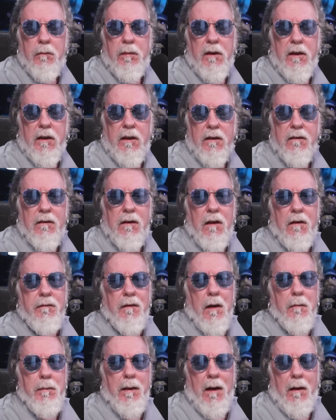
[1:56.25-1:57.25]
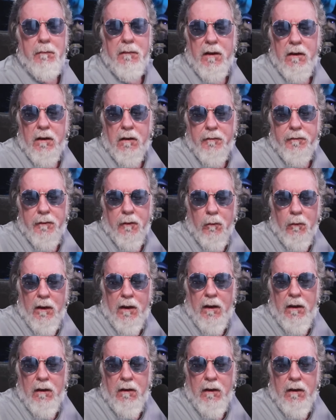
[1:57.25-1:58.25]
Pretty good stuff. I popped in there for a
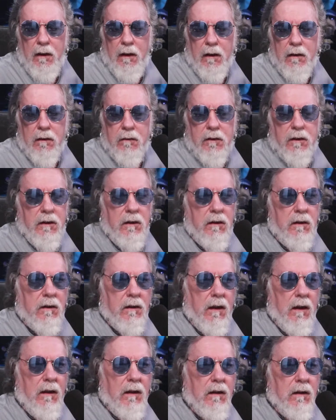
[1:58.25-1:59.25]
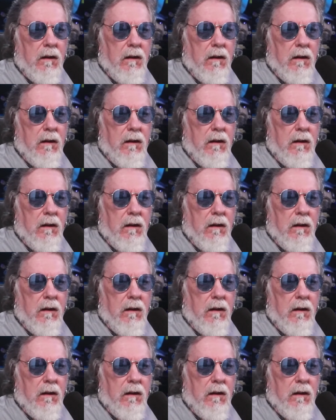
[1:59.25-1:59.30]
while, had a little chit chat.